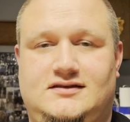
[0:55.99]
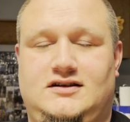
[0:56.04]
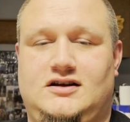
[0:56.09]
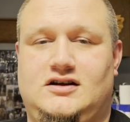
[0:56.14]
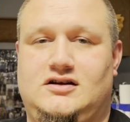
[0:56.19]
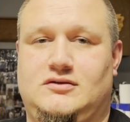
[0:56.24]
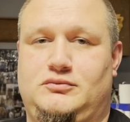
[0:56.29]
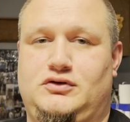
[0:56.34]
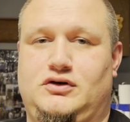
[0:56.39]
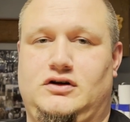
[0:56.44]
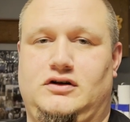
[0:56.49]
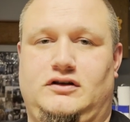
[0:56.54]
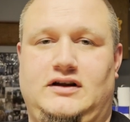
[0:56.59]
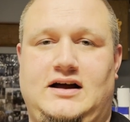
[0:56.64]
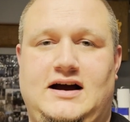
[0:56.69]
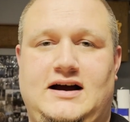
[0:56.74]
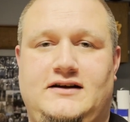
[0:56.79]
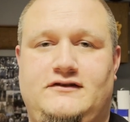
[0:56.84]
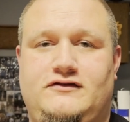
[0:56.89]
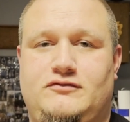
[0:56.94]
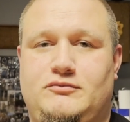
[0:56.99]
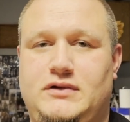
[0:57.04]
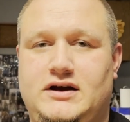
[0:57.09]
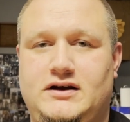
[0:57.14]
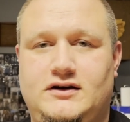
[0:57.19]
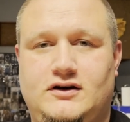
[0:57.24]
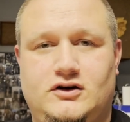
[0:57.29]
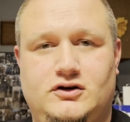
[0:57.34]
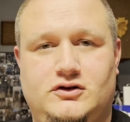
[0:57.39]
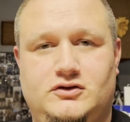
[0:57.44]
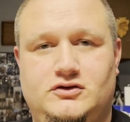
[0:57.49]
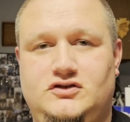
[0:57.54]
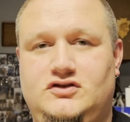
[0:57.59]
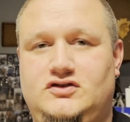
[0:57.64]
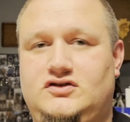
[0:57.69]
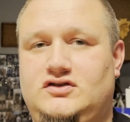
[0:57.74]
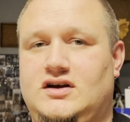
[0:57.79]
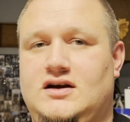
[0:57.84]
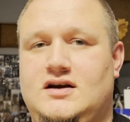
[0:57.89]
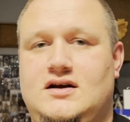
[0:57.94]
You can put live
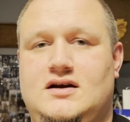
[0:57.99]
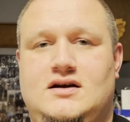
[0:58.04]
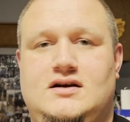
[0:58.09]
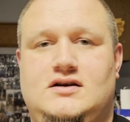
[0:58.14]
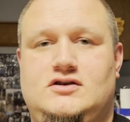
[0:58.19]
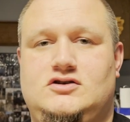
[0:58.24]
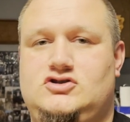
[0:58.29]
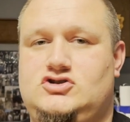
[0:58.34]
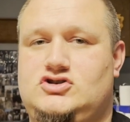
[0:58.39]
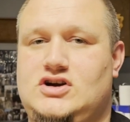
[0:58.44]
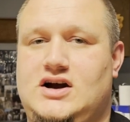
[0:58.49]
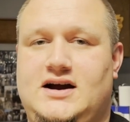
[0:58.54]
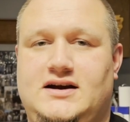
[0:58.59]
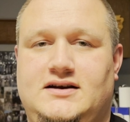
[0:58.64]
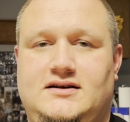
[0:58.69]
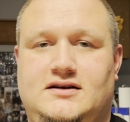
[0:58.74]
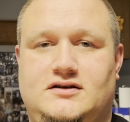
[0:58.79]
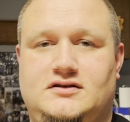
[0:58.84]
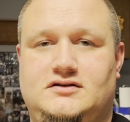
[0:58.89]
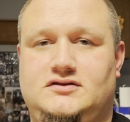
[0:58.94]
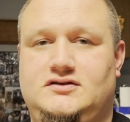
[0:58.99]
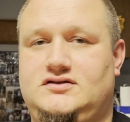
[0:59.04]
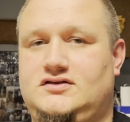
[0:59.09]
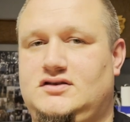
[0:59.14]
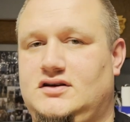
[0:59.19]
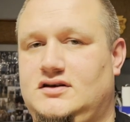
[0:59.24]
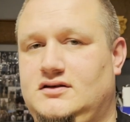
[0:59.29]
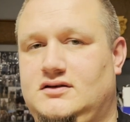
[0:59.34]
minnows, shiners,